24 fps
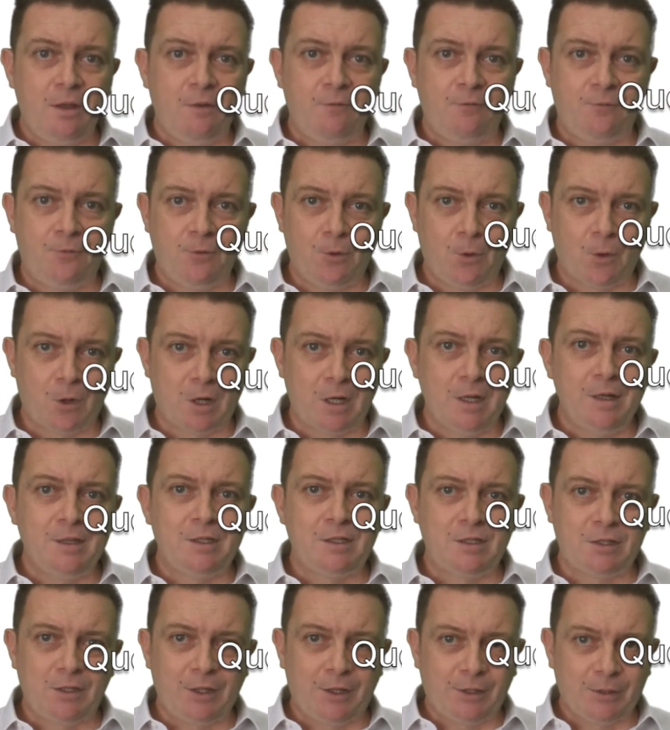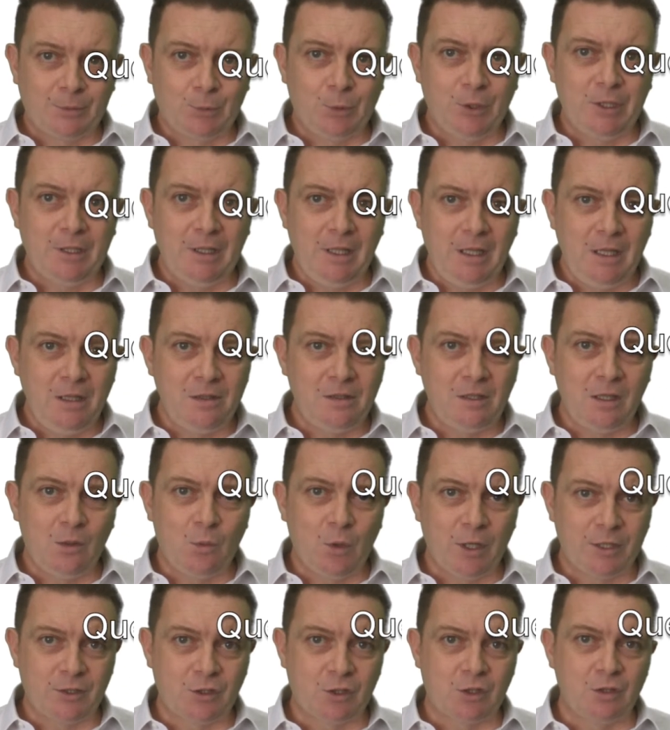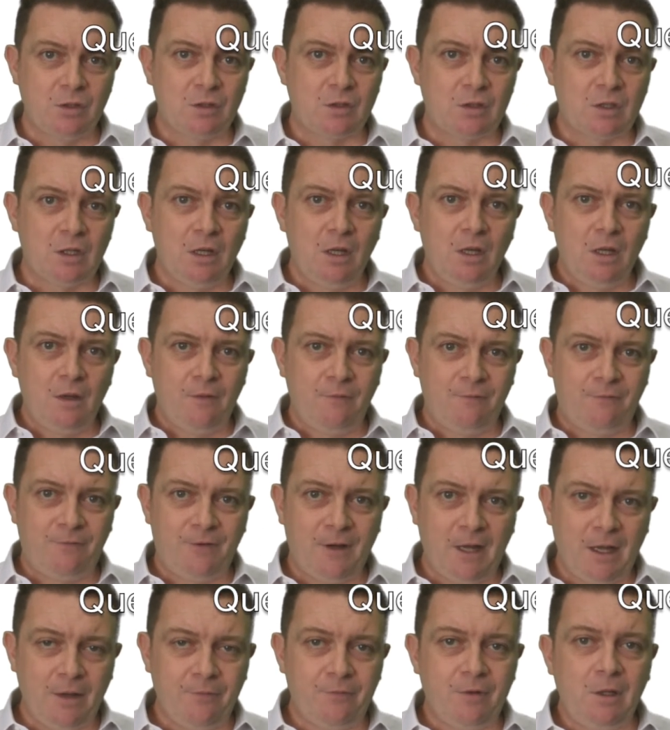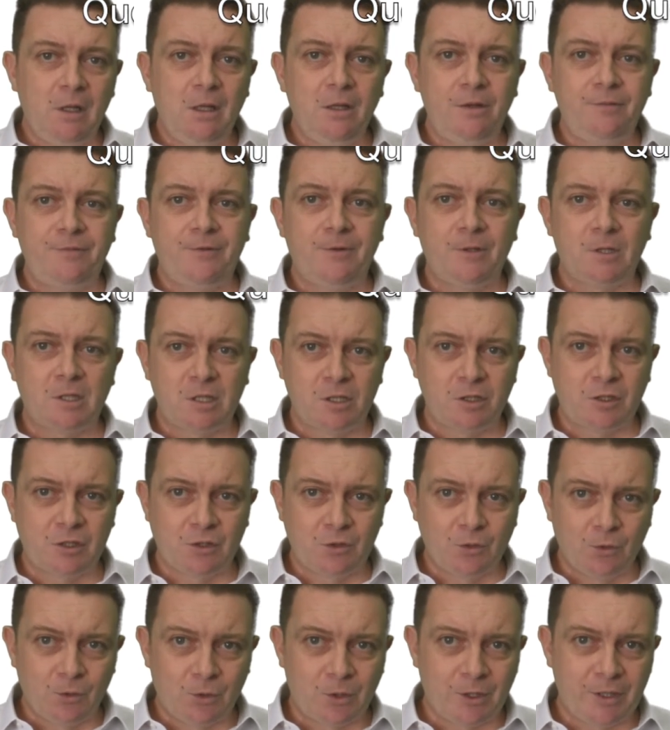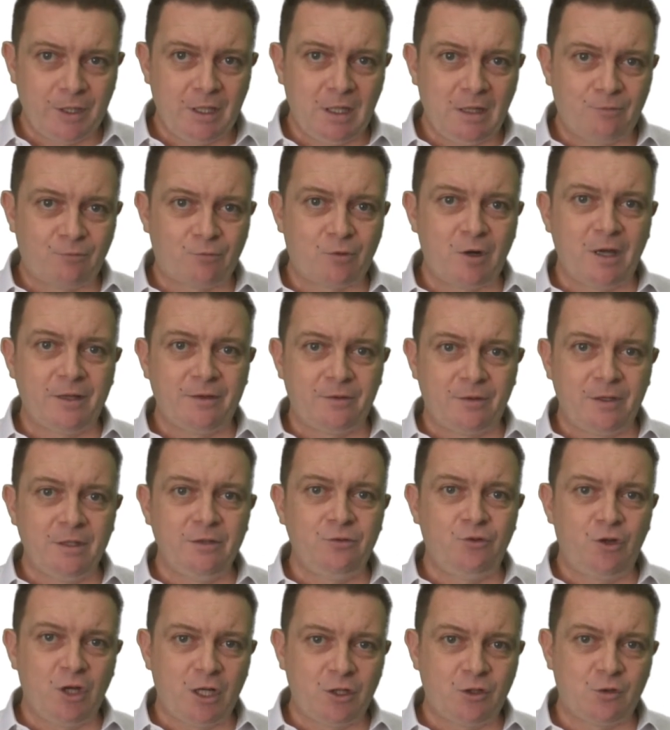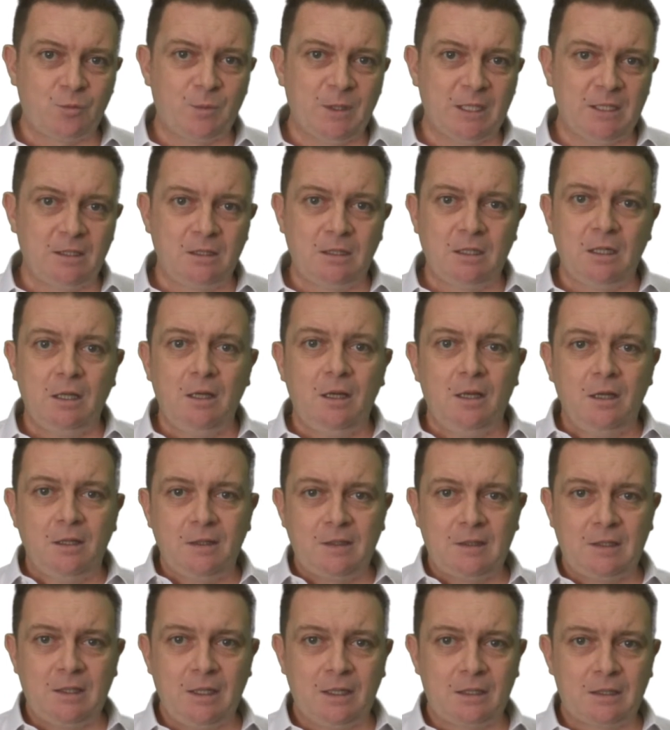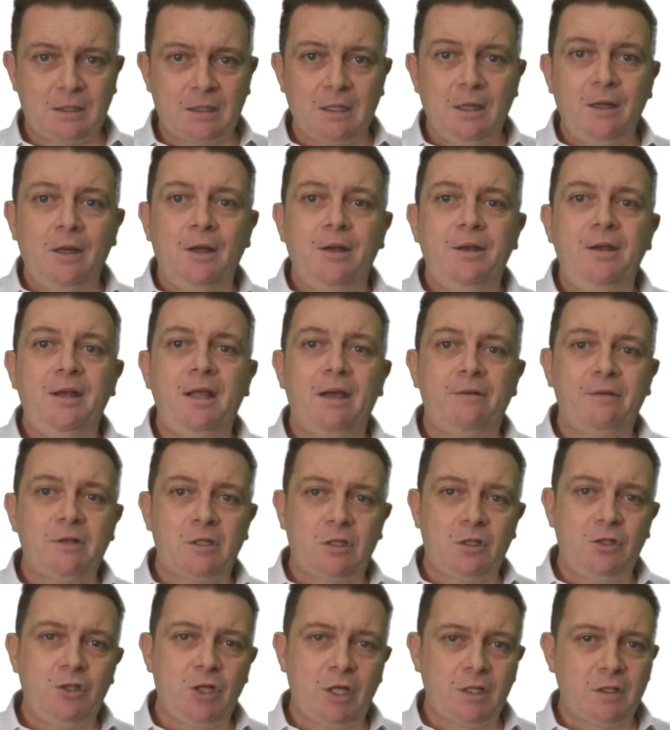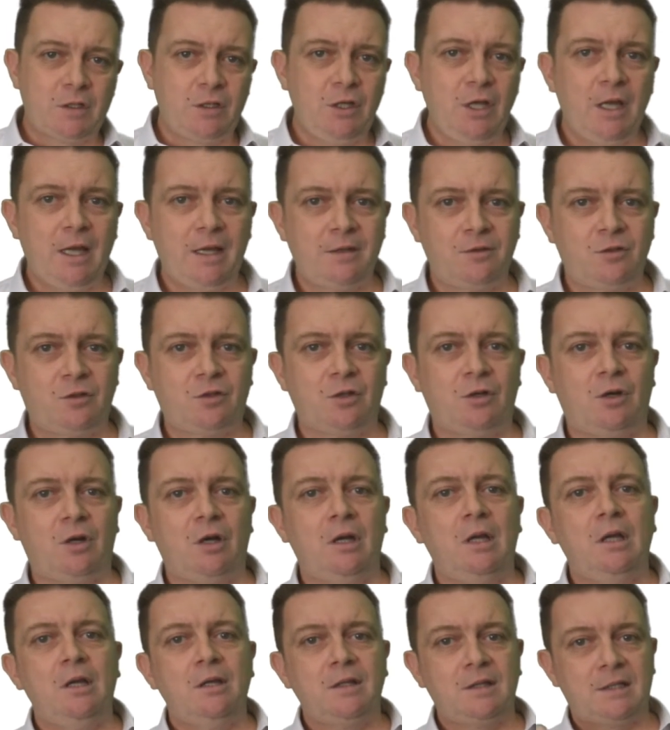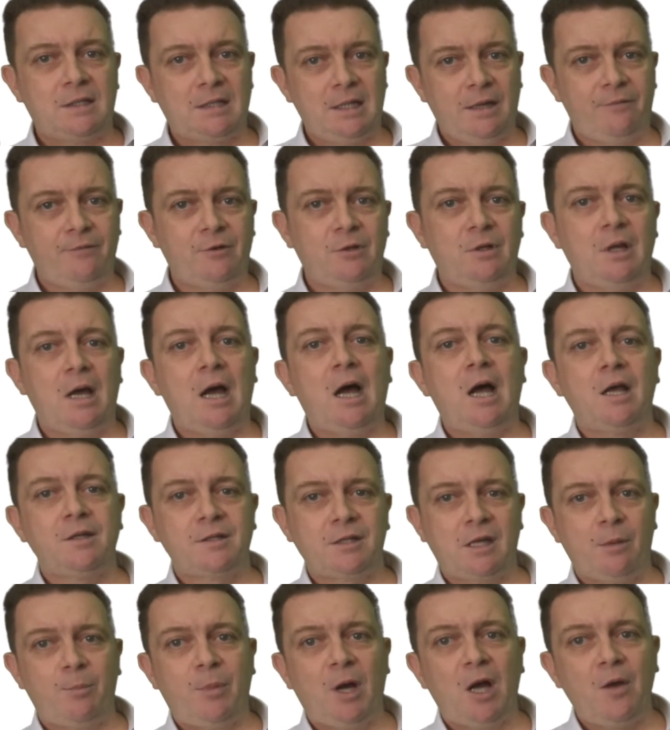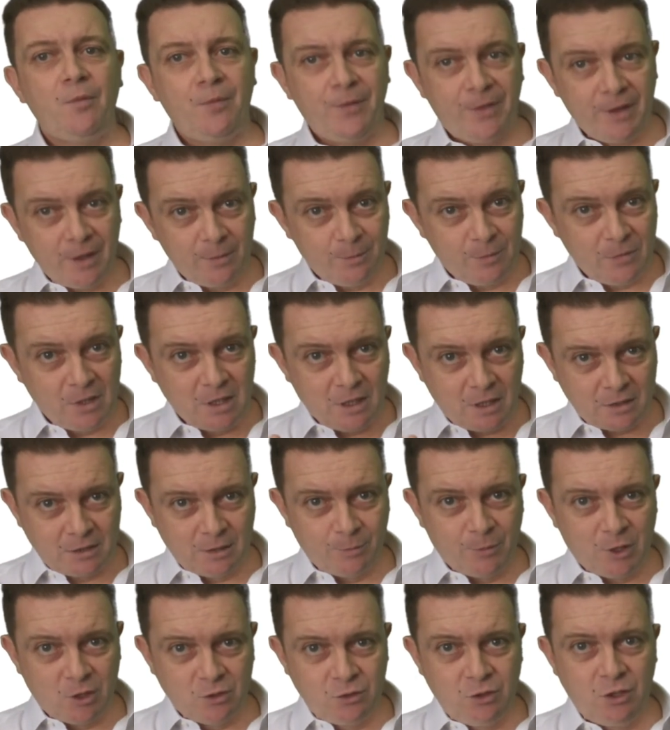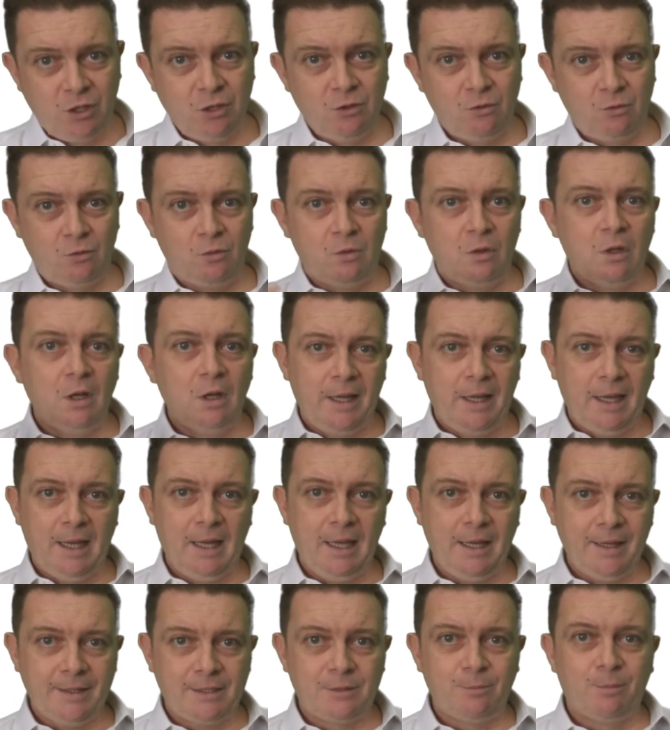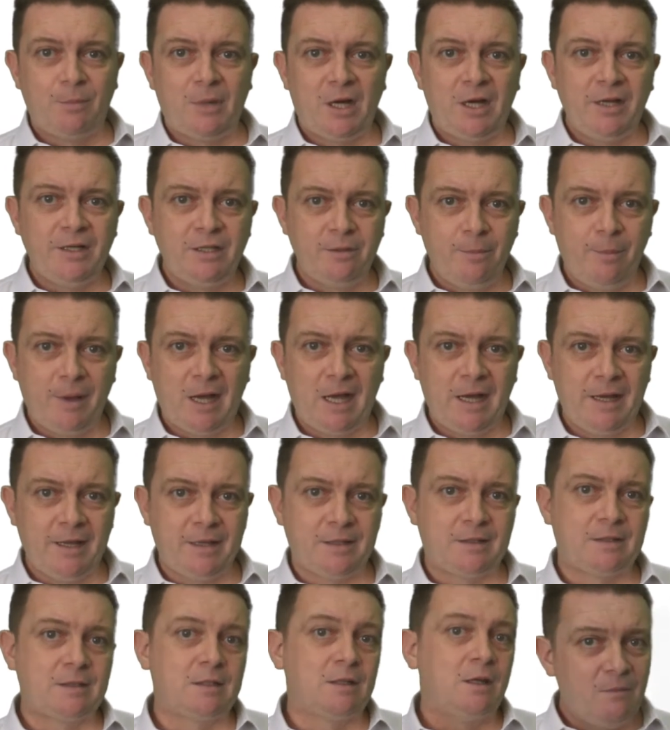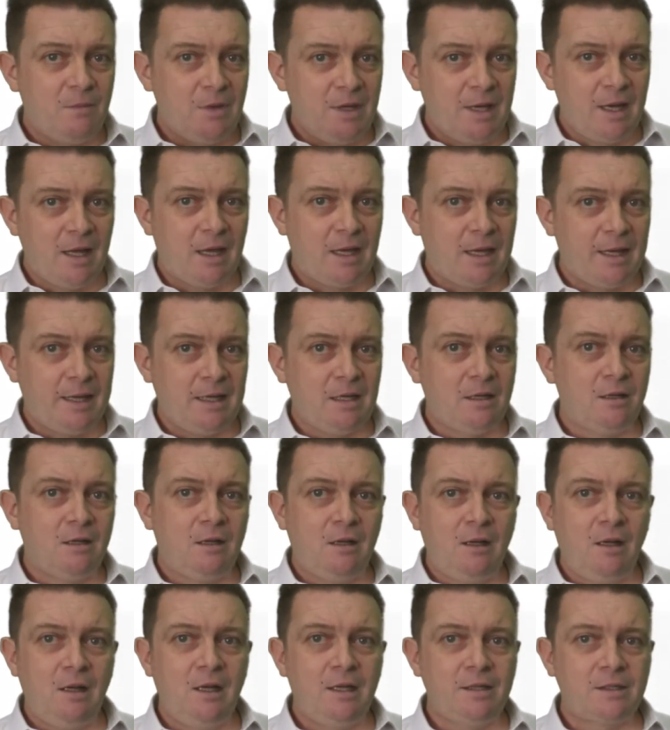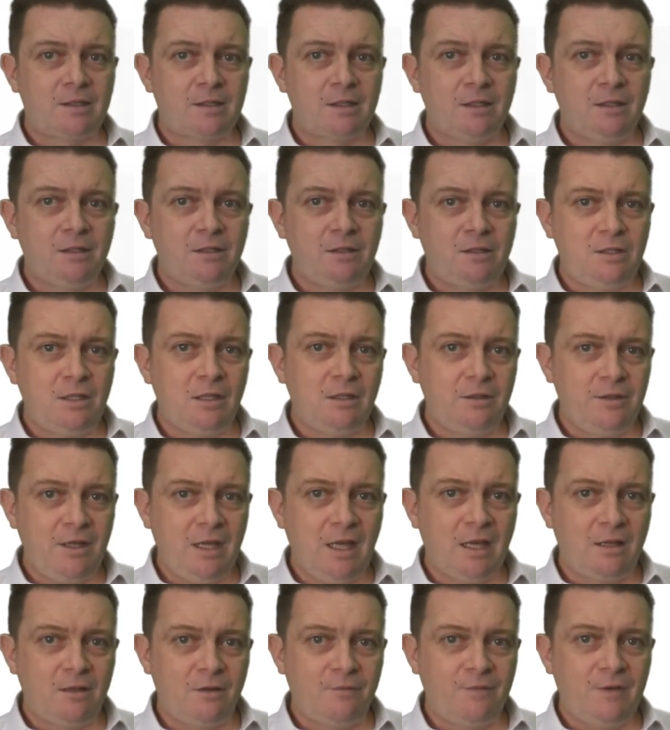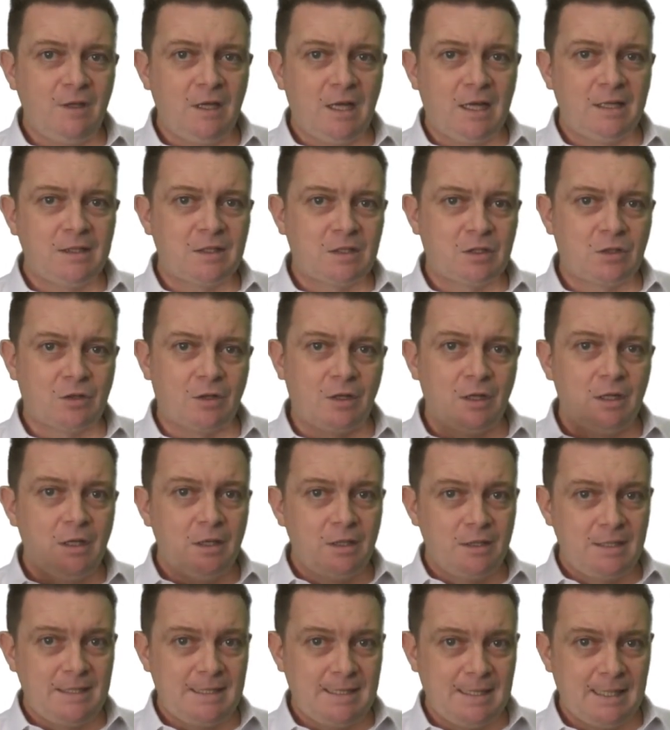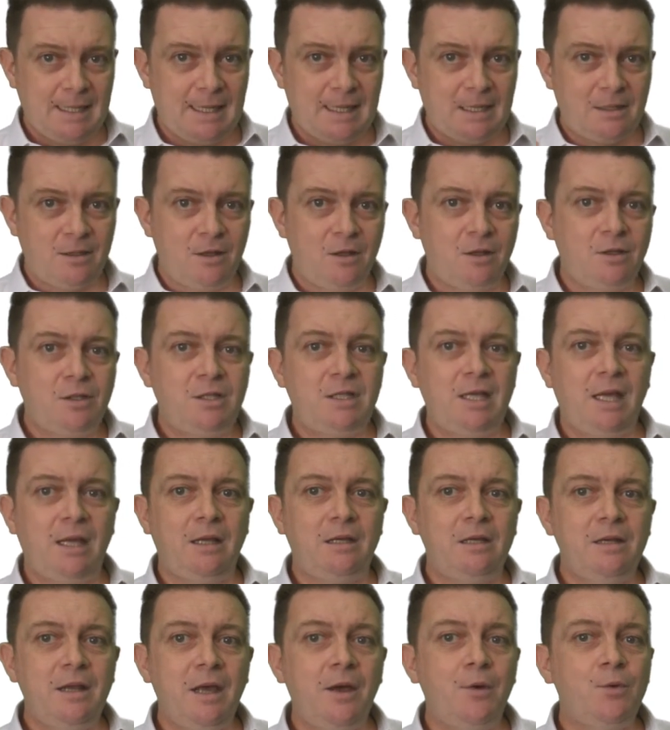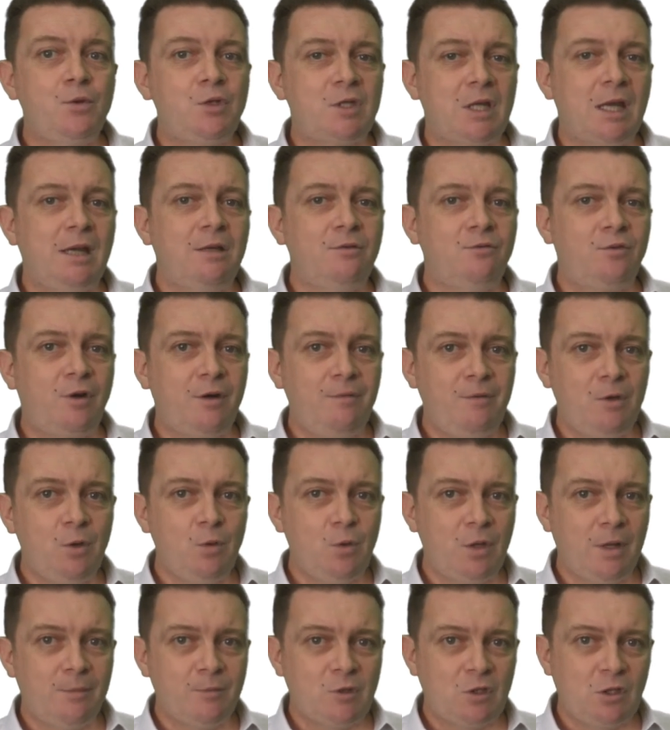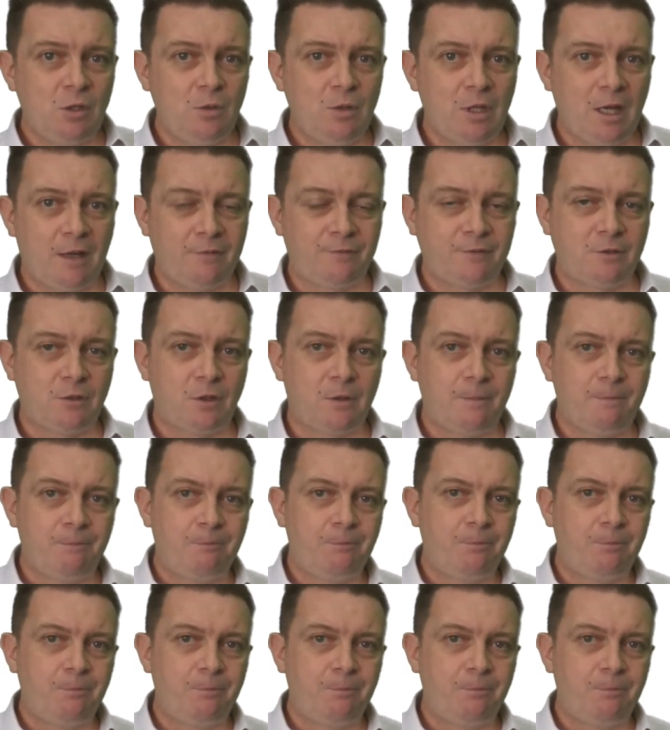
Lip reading: 4. Start with easy questions. 5. Look for a story rather than judgment. 6. Never suggest the answer. 7. Ask about them, not about you. 8. Mind bias. 9. Listen until the end of the answer. 10. Take notes and review them soon after.